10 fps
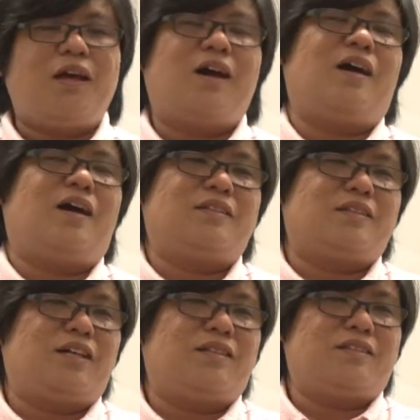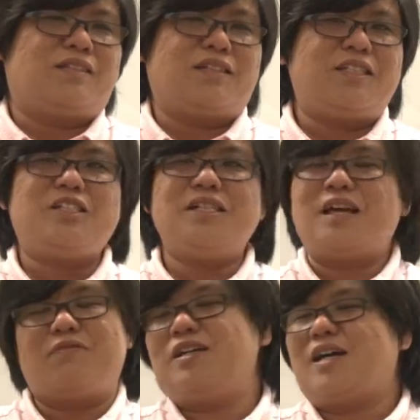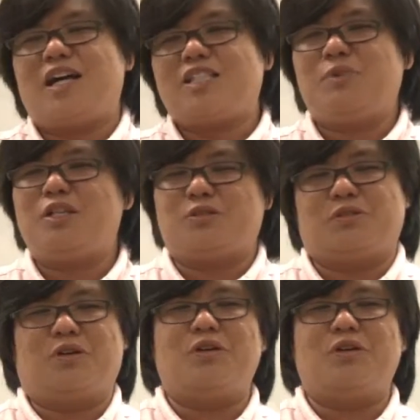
Uh, the, the teacher never asked me to,